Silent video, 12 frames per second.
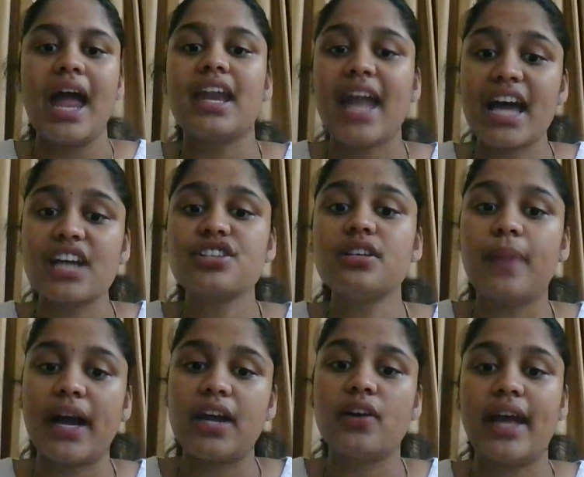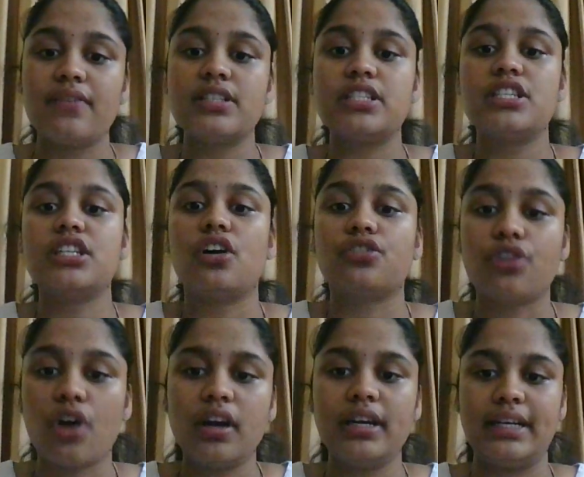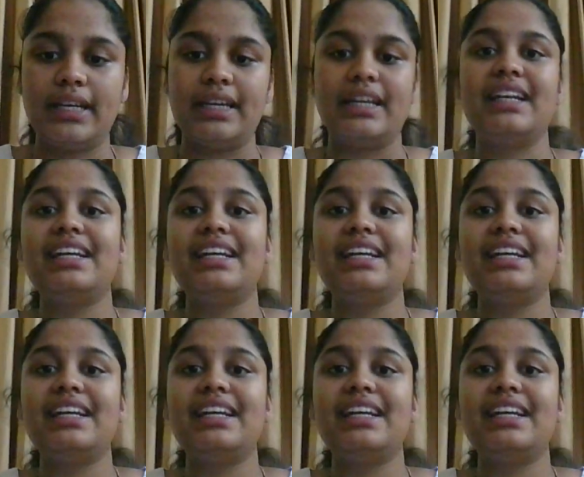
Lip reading: National Biodiversity Authority,